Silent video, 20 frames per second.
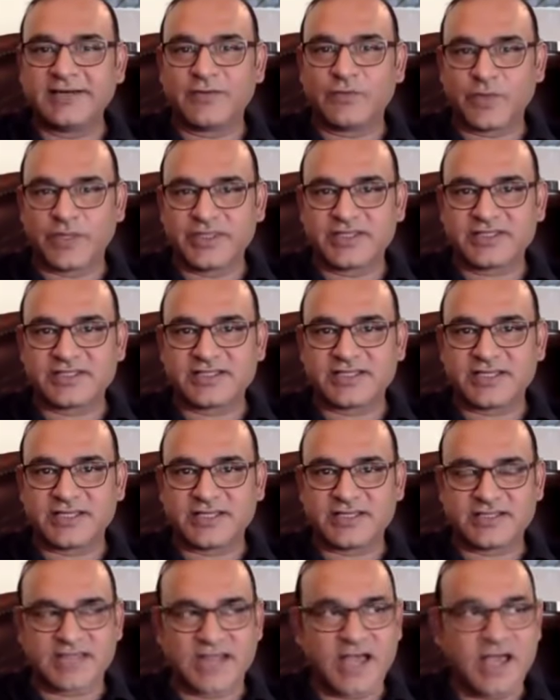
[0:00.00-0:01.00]
win the
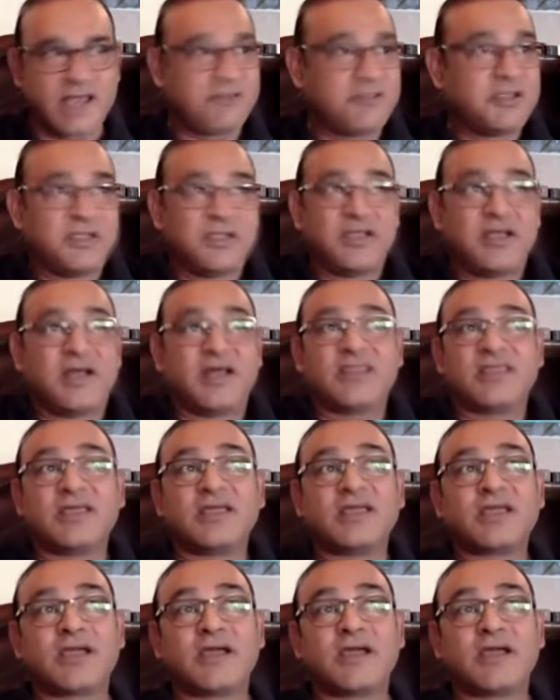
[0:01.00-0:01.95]
series. And I think